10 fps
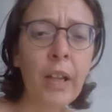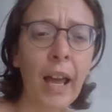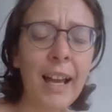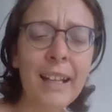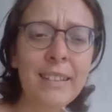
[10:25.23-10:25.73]

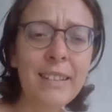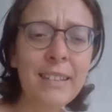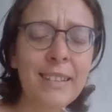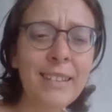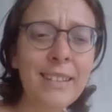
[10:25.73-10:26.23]
And
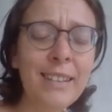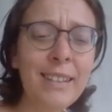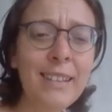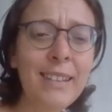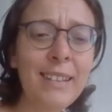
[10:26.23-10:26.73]

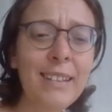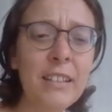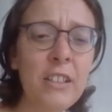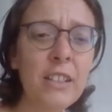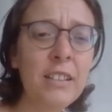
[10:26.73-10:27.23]

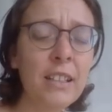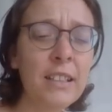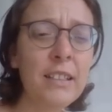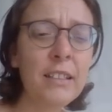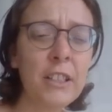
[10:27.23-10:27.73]
just
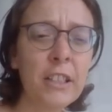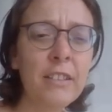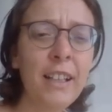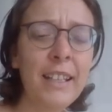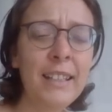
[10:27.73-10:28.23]
in
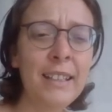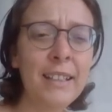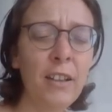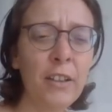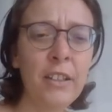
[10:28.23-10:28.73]
generally
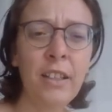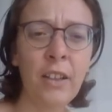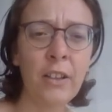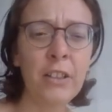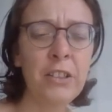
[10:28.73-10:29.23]
including
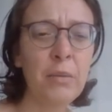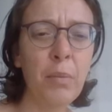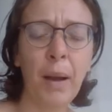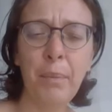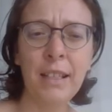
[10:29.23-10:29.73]
those who
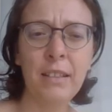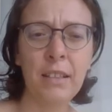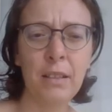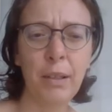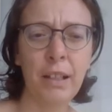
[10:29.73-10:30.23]
might be in
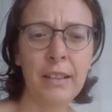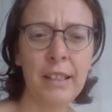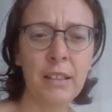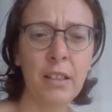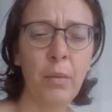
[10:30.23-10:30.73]

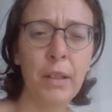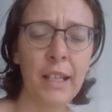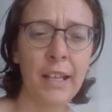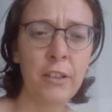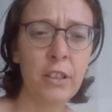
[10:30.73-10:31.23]
disability
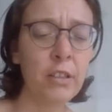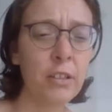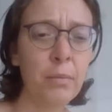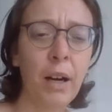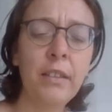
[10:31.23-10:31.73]
accommodation,
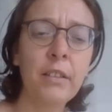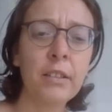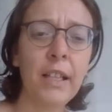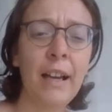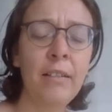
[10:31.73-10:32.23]
who might
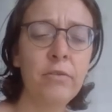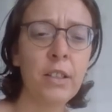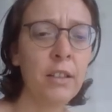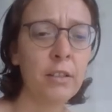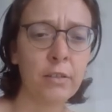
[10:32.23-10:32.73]
not have
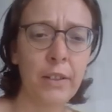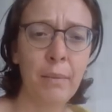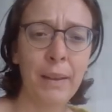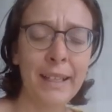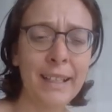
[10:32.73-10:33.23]
friends or
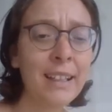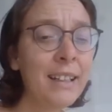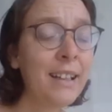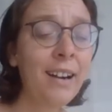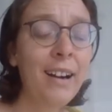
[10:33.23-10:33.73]
family,
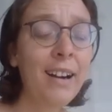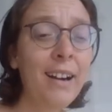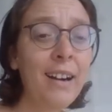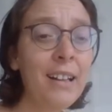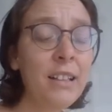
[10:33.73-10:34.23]

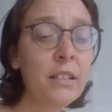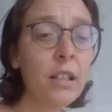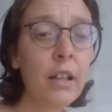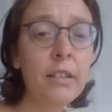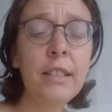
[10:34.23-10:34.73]

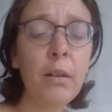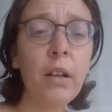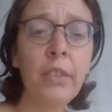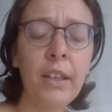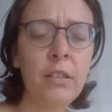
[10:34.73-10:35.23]
see
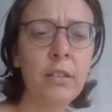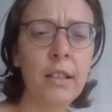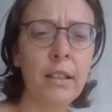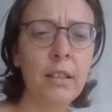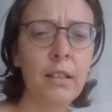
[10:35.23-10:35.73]
what they're
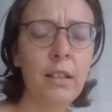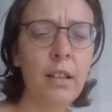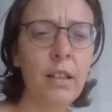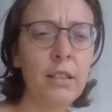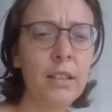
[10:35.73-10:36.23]
doing.
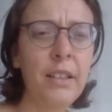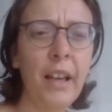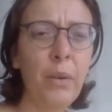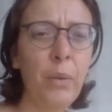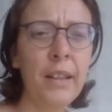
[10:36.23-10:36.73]

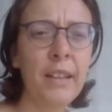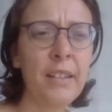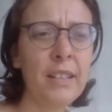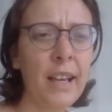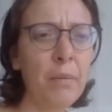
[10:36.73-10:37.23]
Another one at the
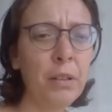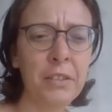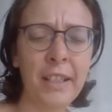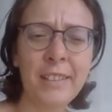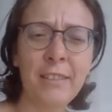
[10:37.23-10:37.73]
table
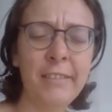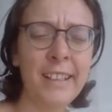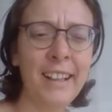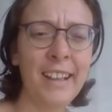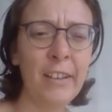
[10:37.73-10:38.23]
doesn't
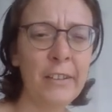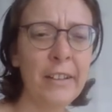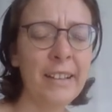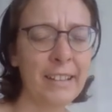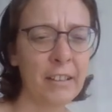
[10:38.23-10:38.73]
really
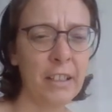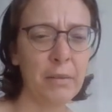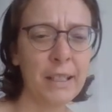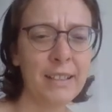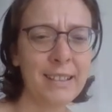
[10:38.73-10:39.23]
hurt at
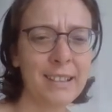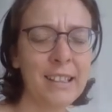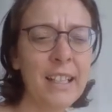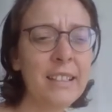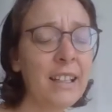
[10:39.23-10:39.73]
Christmas,
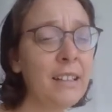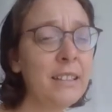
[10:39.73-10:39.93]
guys.